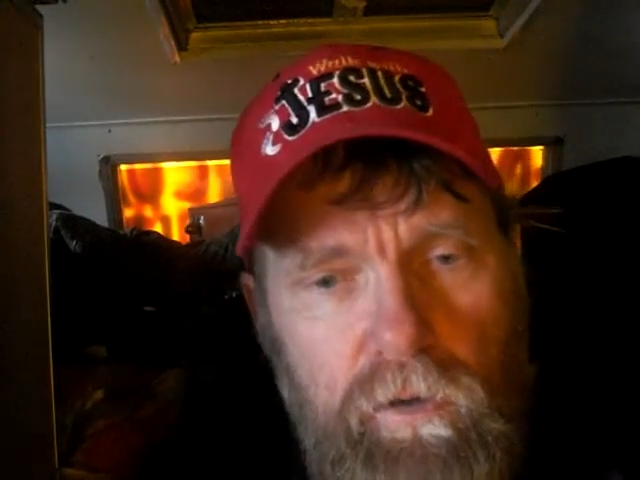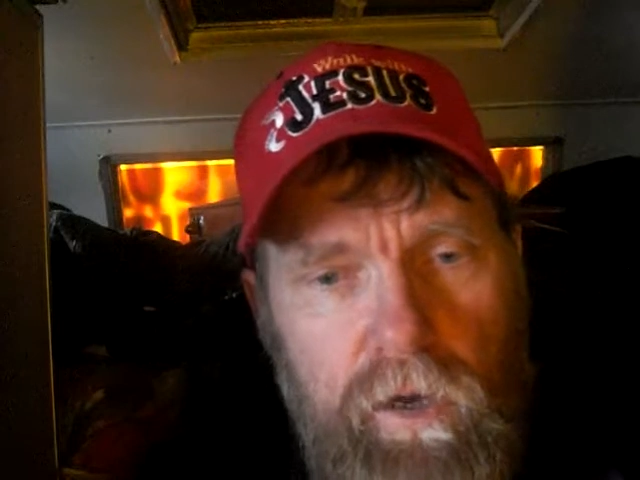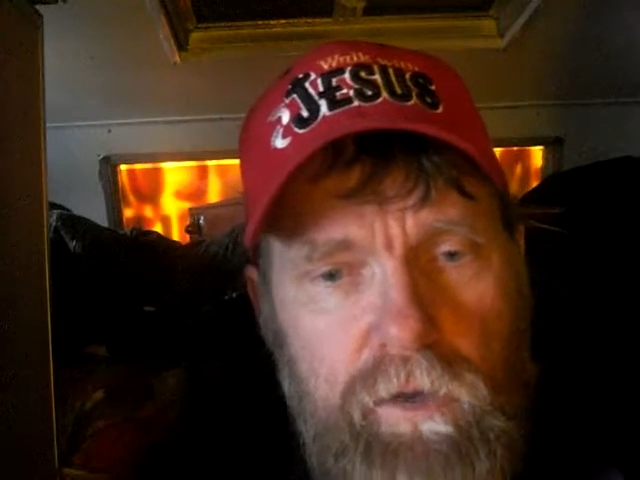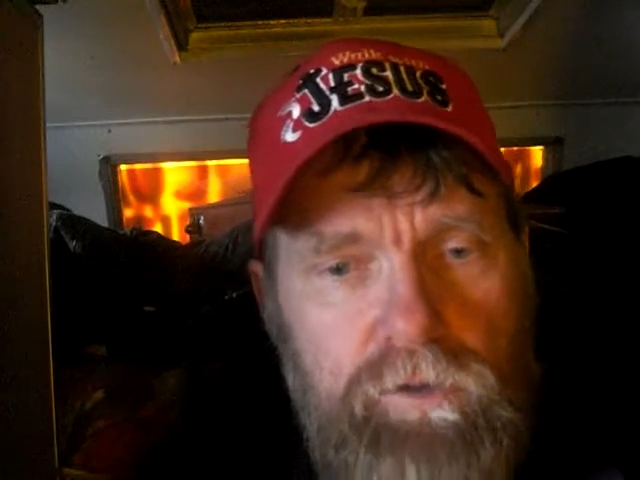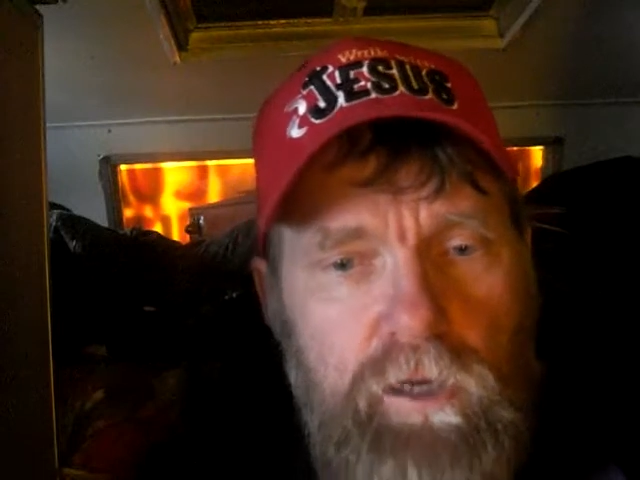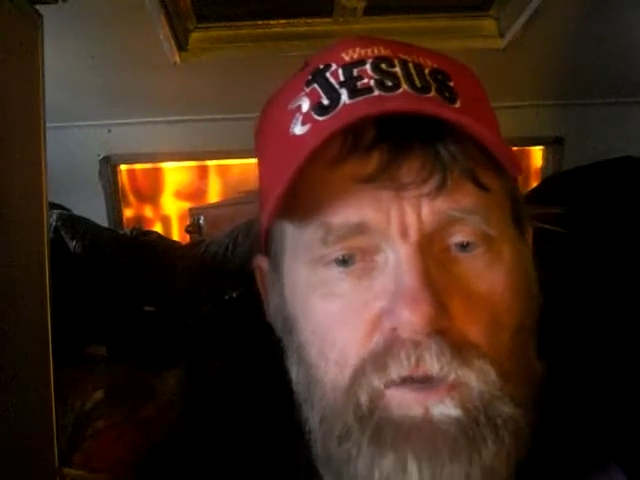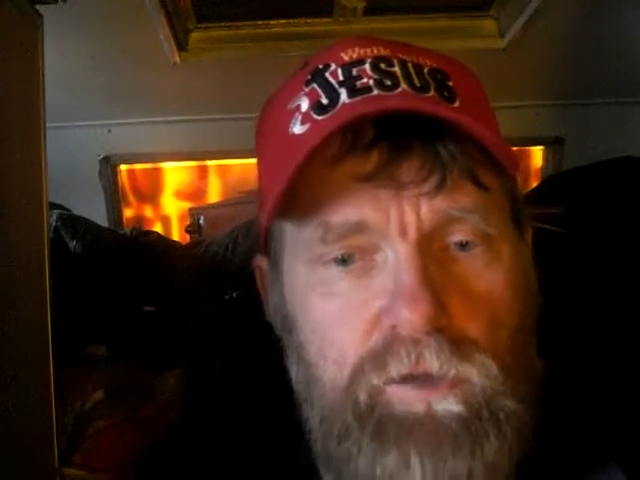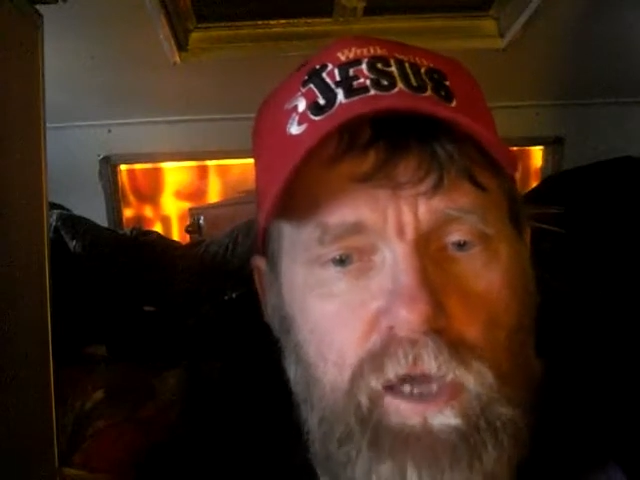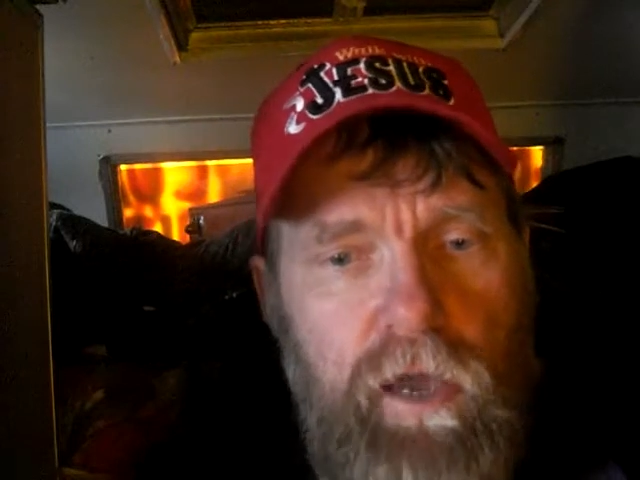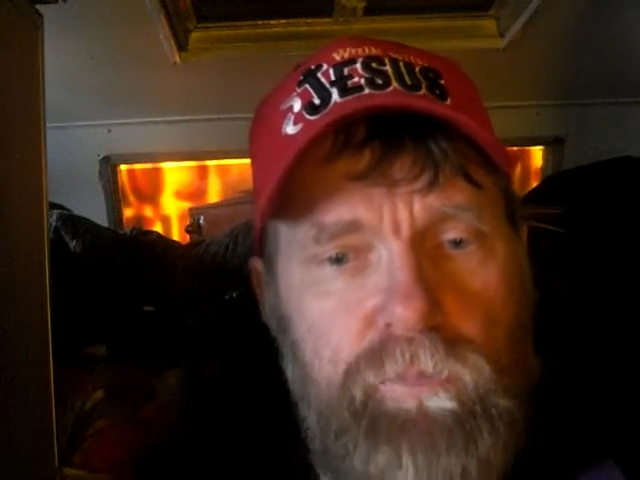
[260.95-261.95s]
I can see
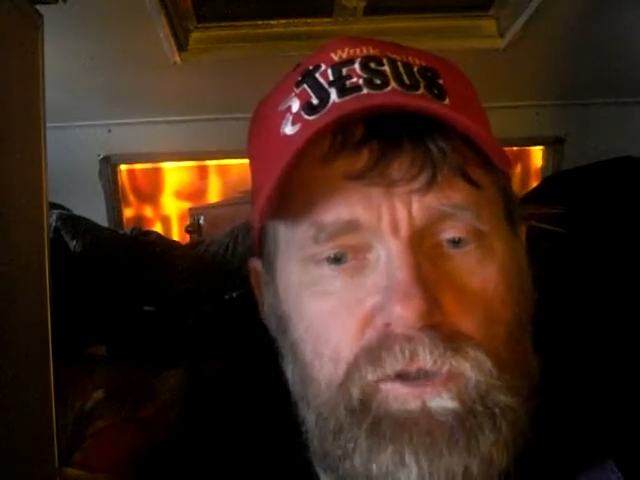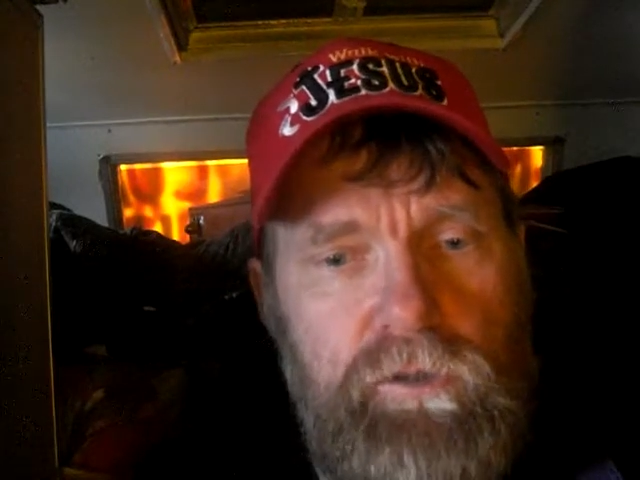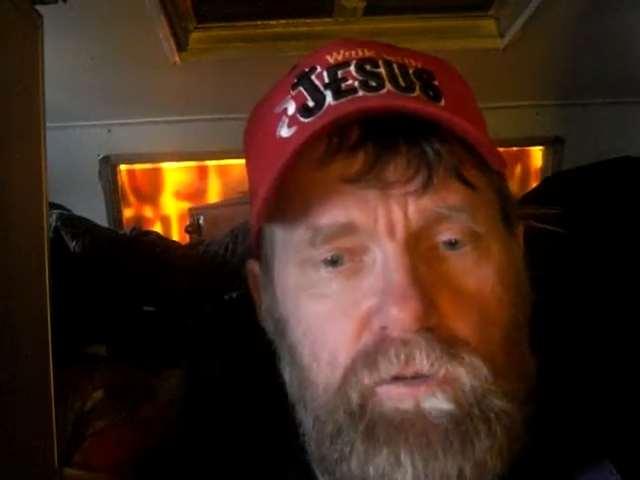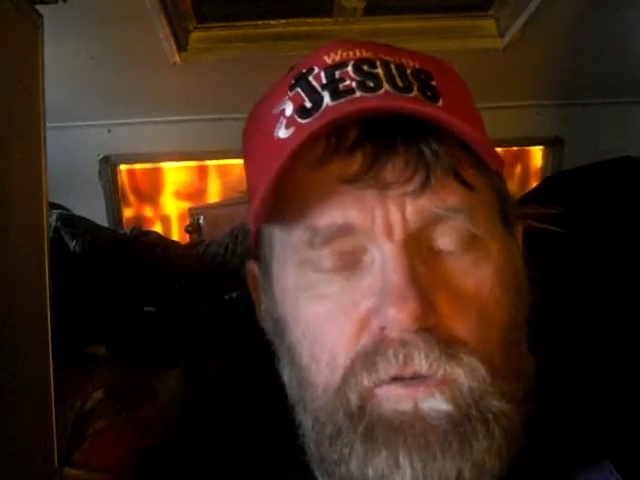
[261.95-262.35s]
these camps,